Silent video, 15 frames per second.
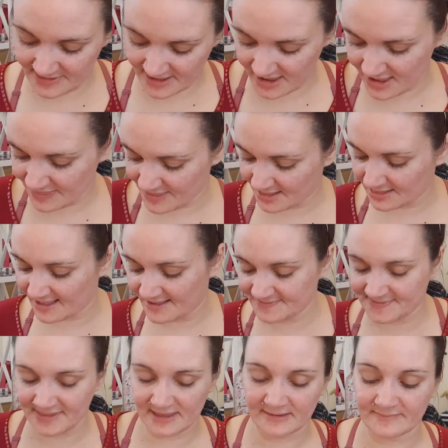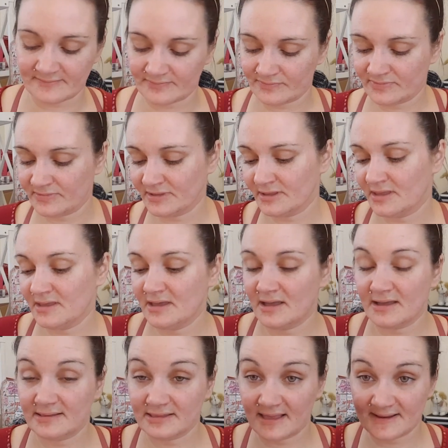And the last thing,
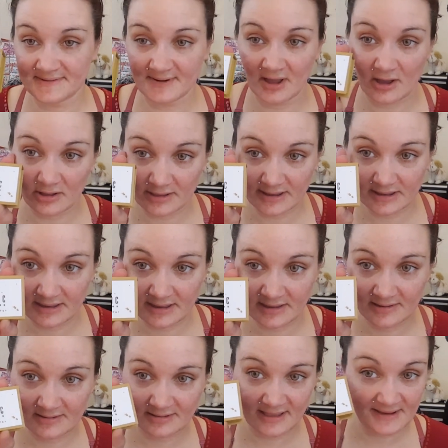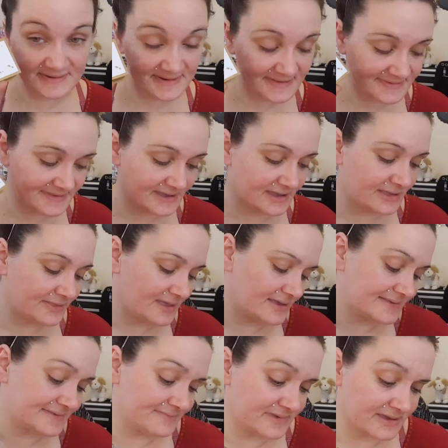a Lashaholic lashes, and
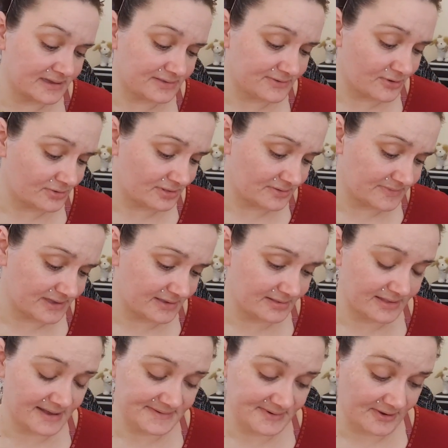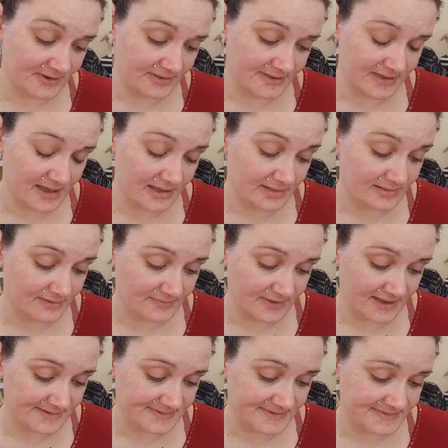that is me, totally me, Lashaholic. I love
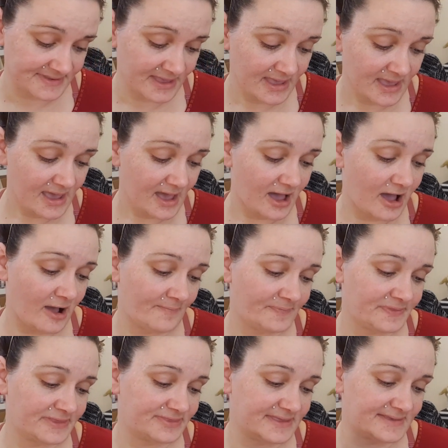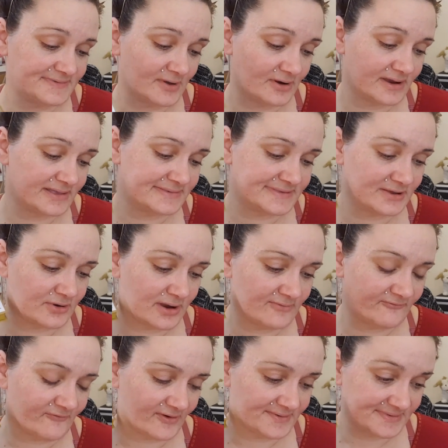lashes. These are
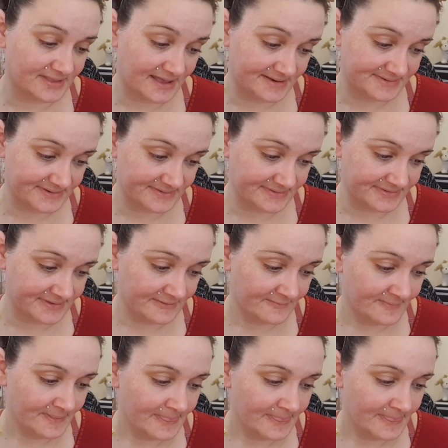Instagram false lashes.